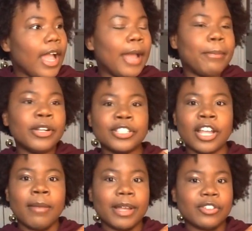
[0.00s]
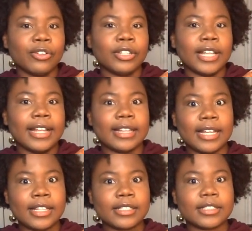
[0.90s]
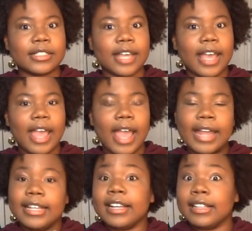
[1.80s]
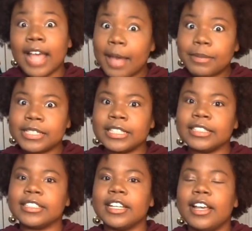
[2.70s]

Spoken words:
I put Jay on my shoulder like this, and he collapses.